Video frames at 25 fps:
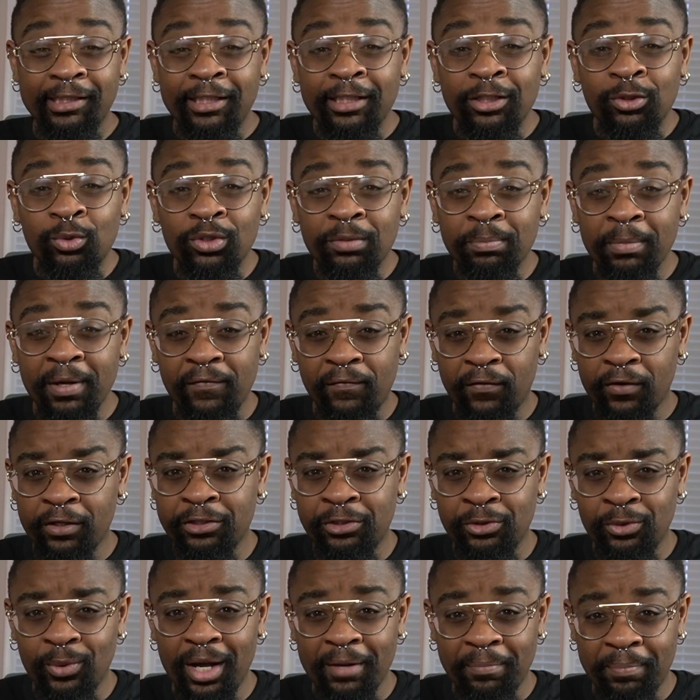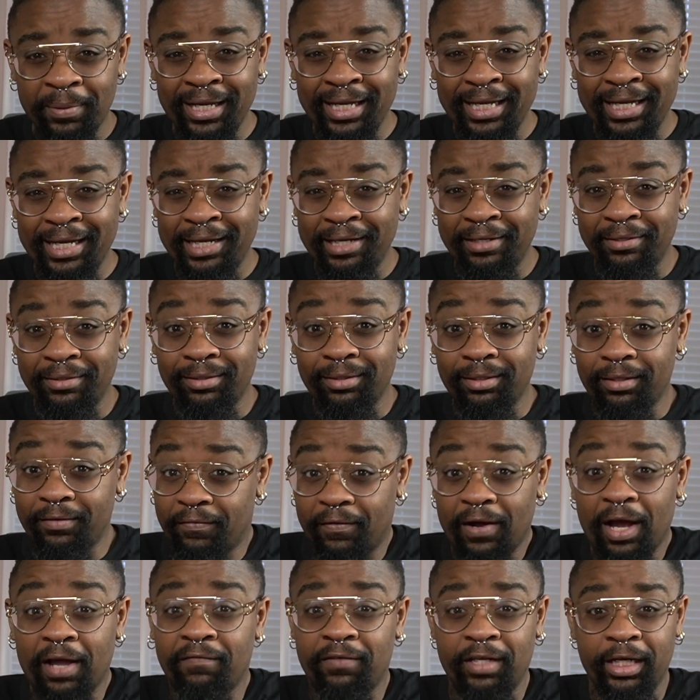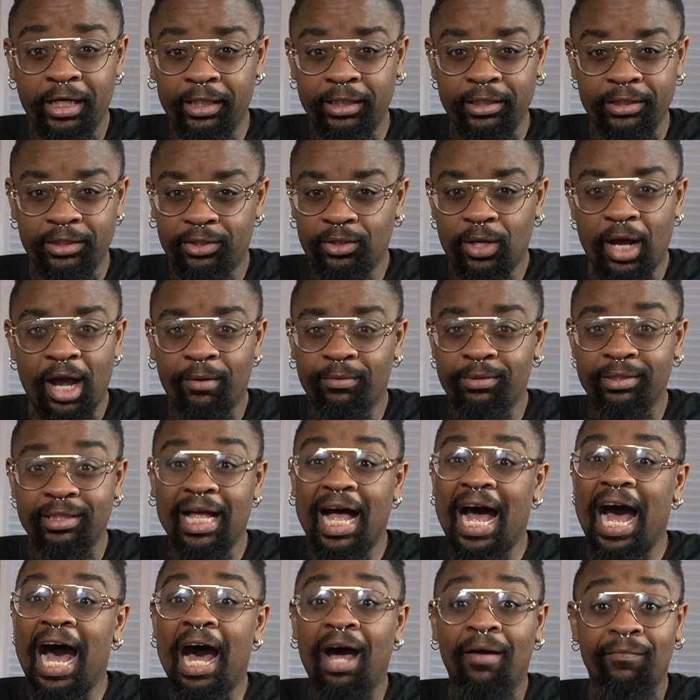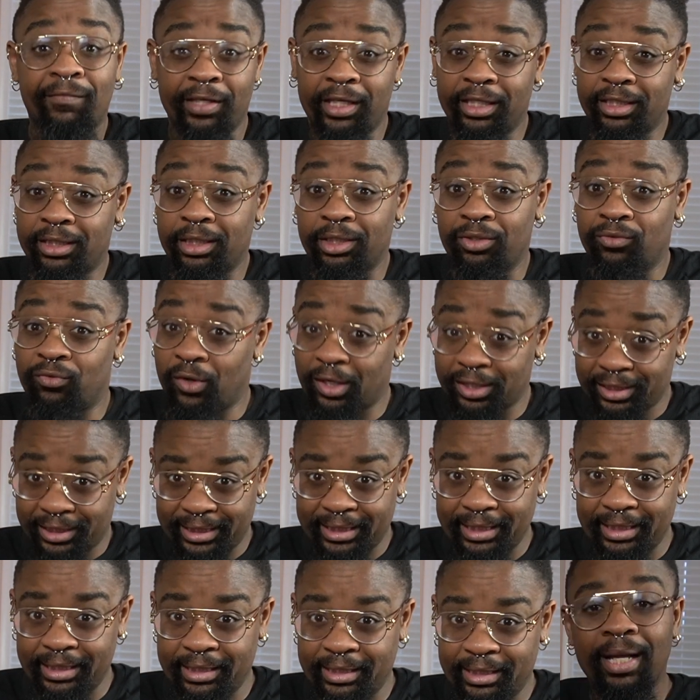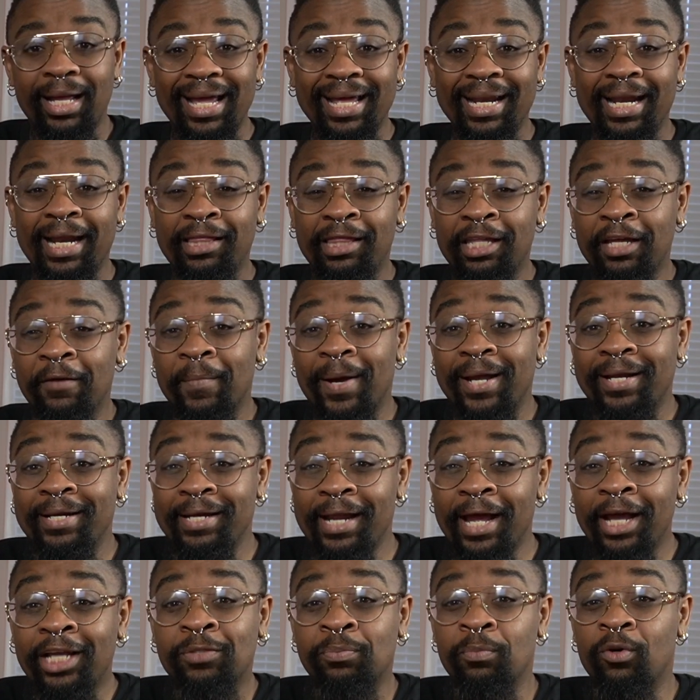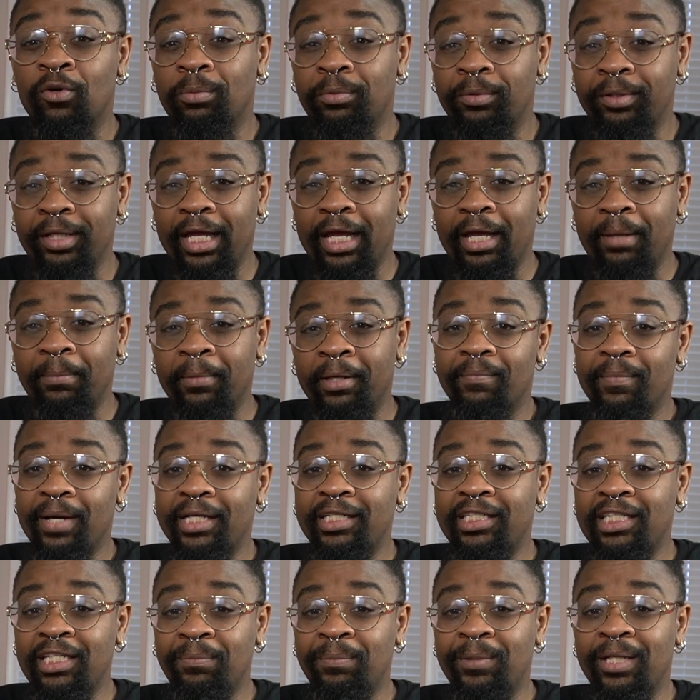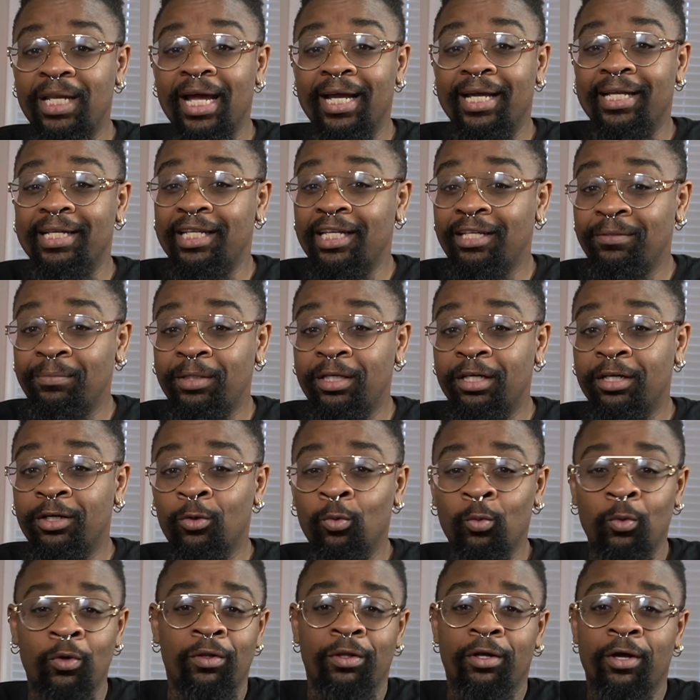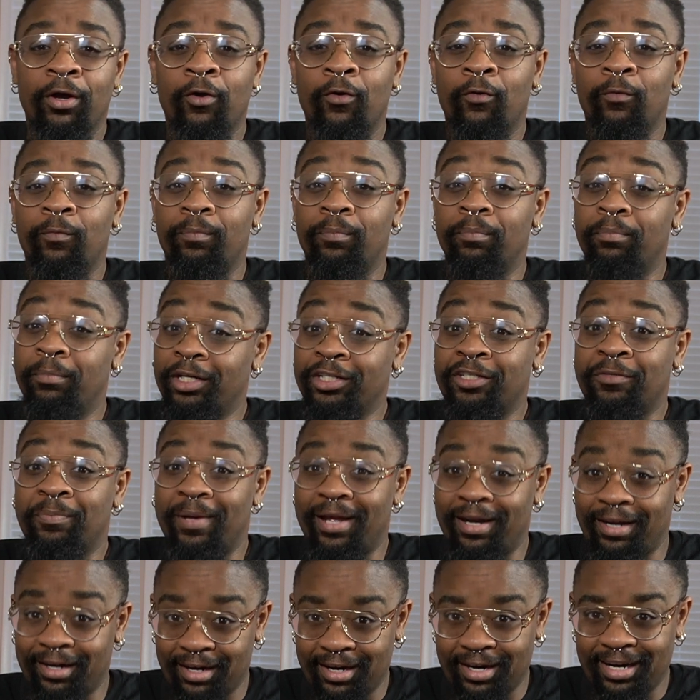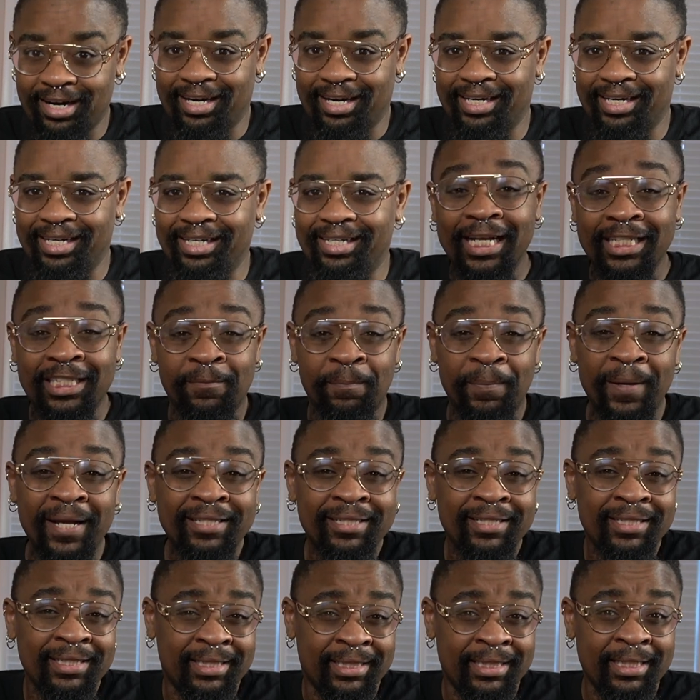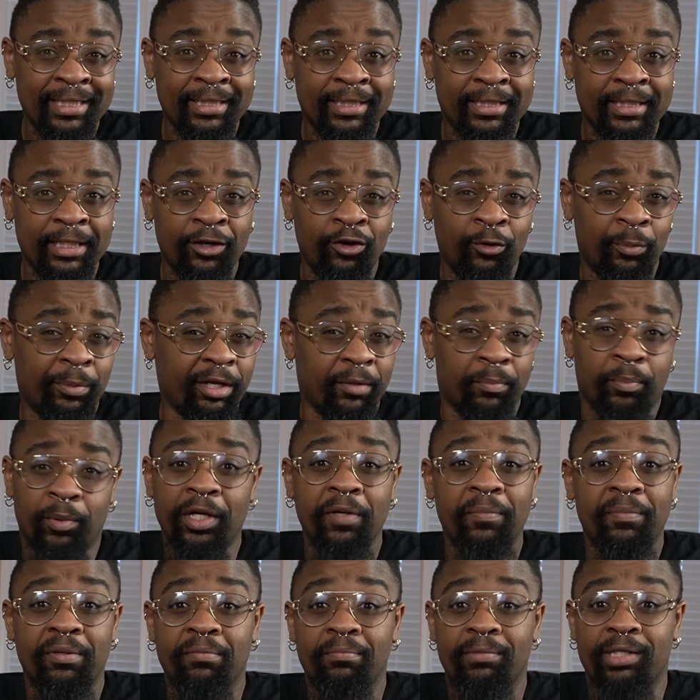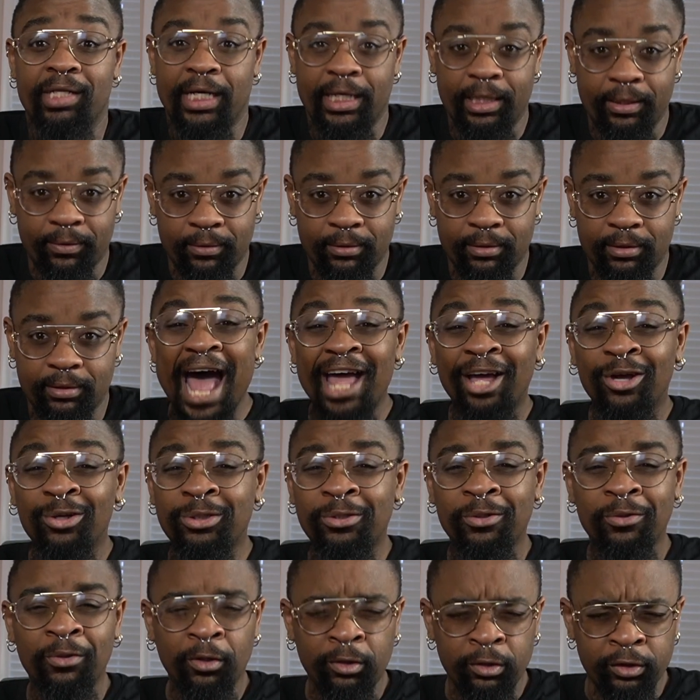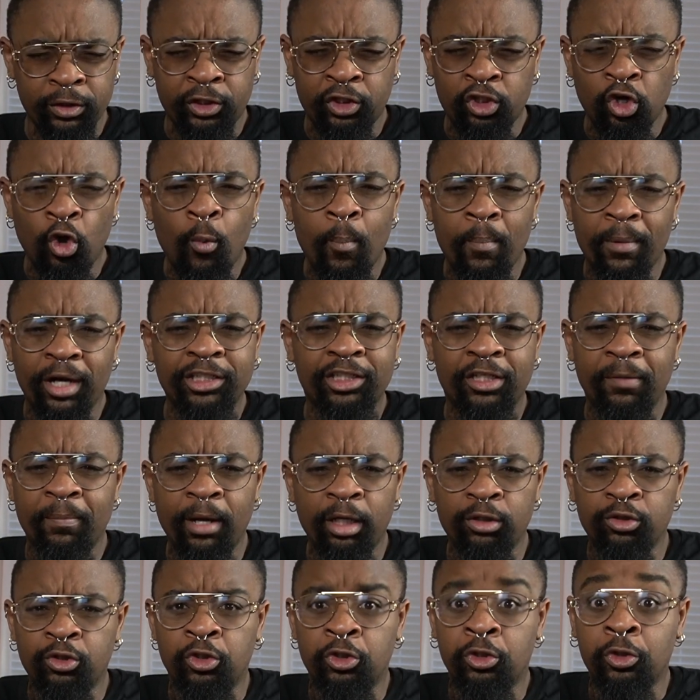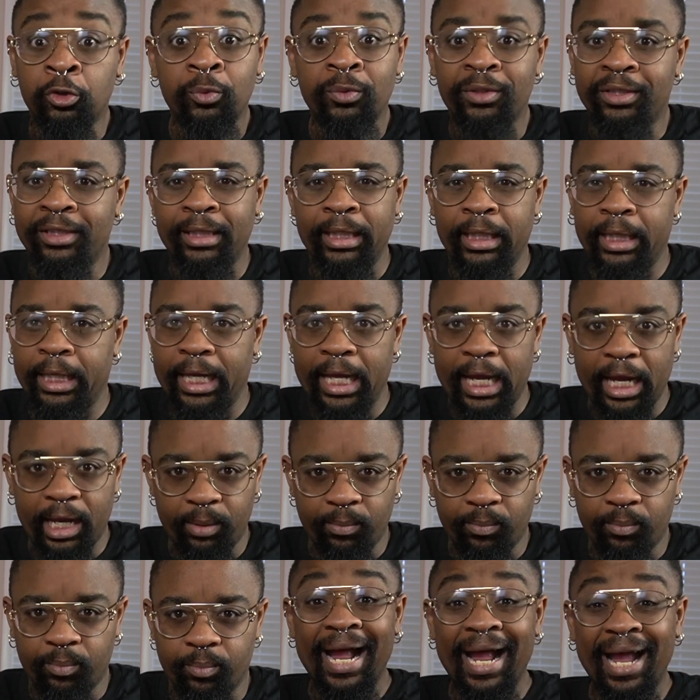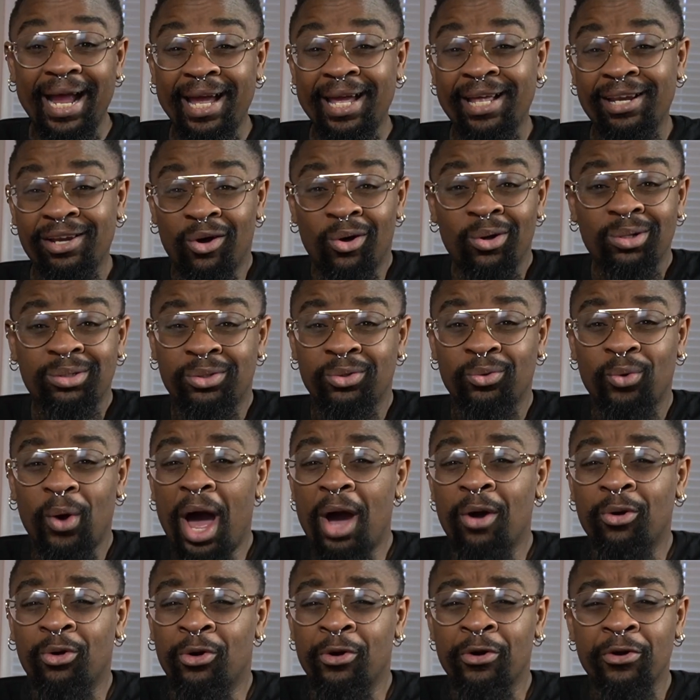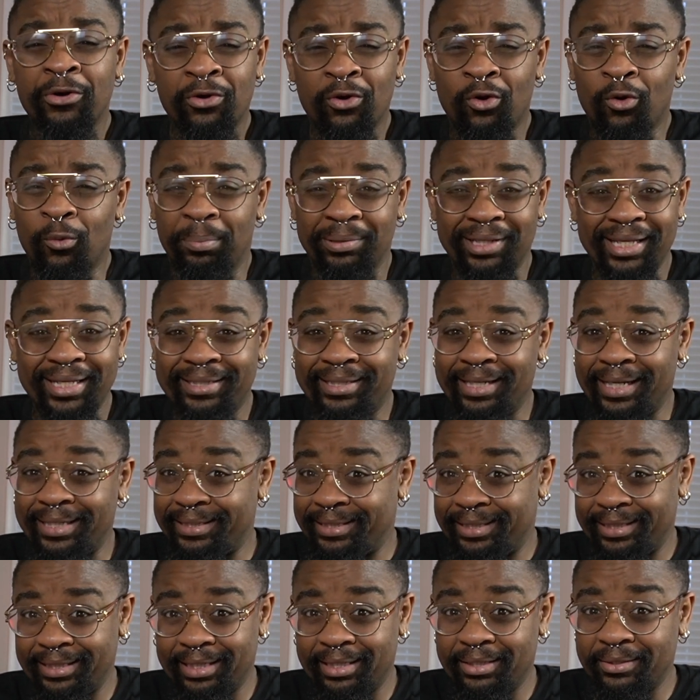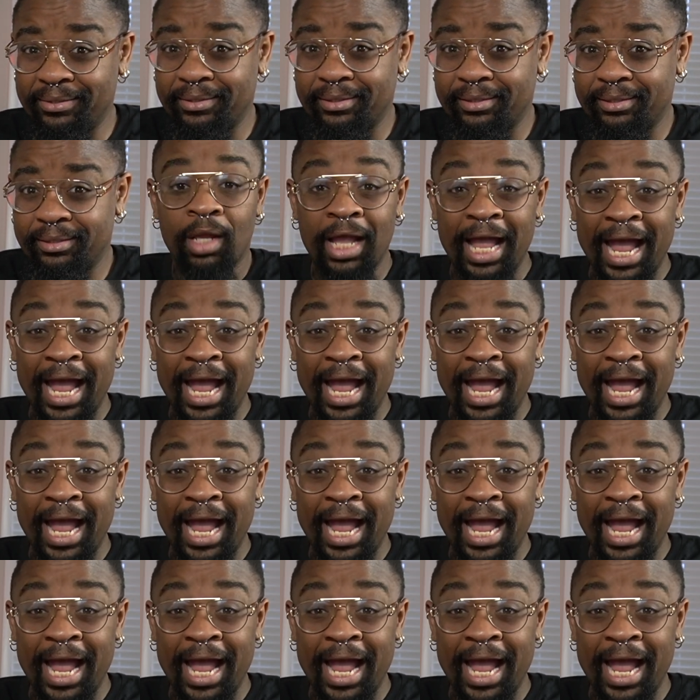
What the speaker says: This was my first new IP in 5 years, so I was obviously rusty. And I think my next mobile game, My Demon Academia, will go much better, especially since it'll be a premium title. I also learned so much about juicing a game, and also how critical playtesting is.